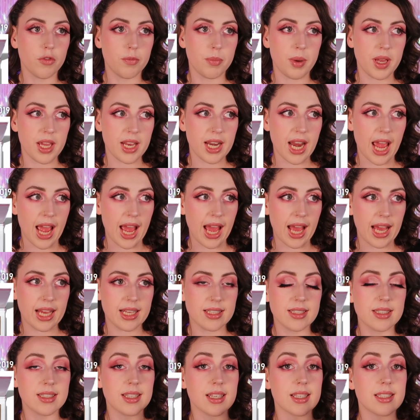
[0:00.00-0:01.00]
have been
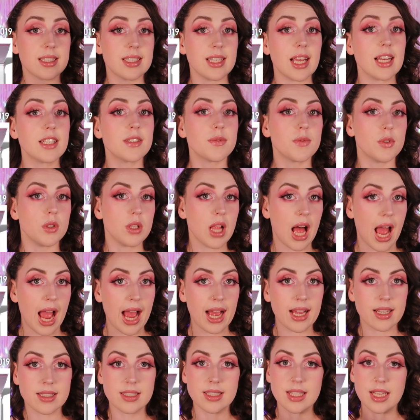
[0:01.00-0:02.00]
as successful
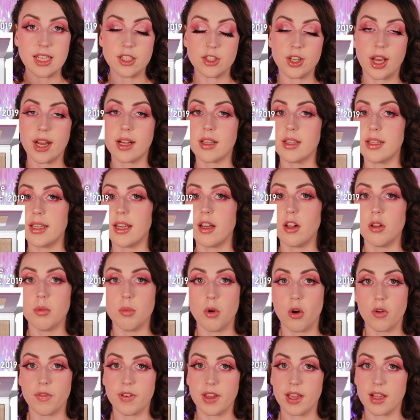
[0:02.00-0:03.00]
as the Jacqueline Hill
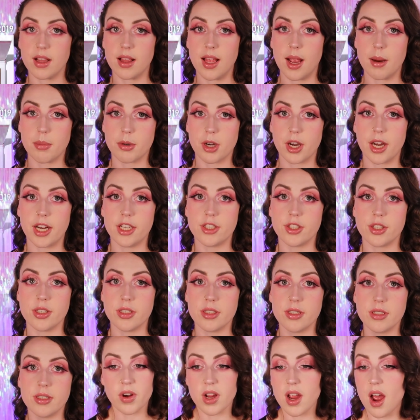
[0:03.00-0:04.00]
Morphe
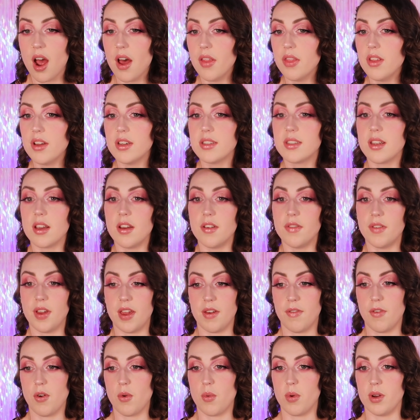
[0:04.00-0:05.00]
collaboration. Regardless of
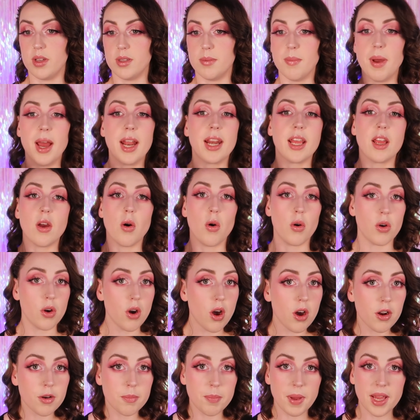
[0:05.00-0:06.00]
if it was Manny or
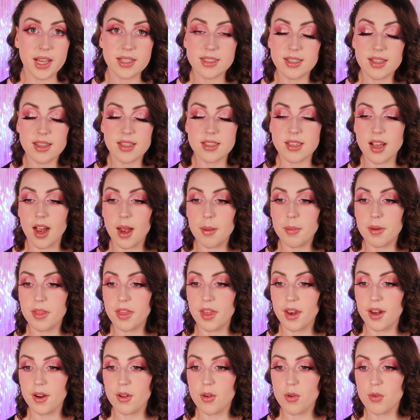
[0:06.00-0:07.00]
not picked in this
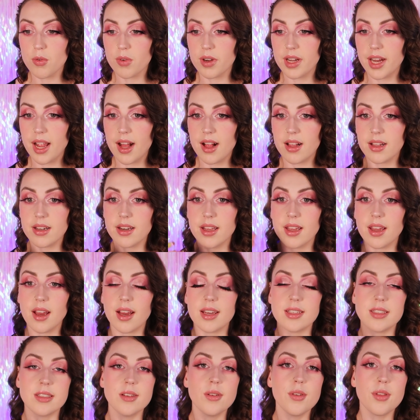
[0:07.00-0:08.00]
hypothetical reality,
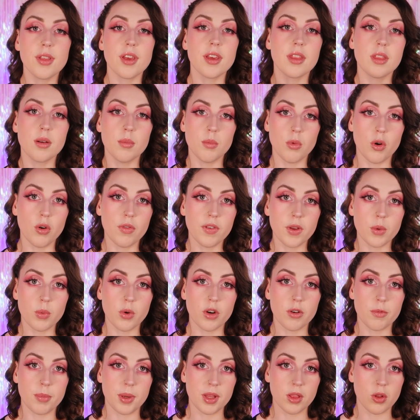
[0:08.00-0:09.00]
I still think that Morphe
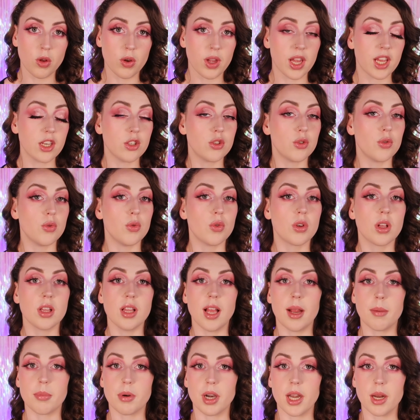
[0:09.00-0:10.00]
would have been looking to
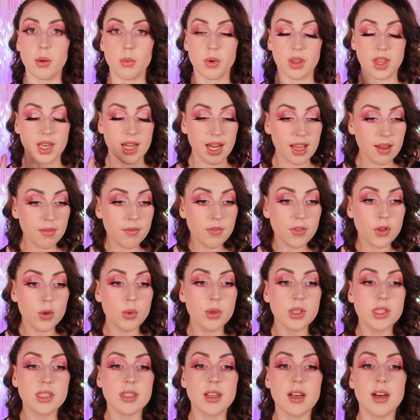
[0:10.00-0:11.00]
collaborate with an
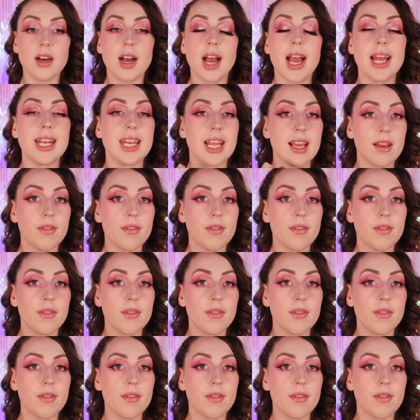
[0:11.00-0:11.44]
influencer, and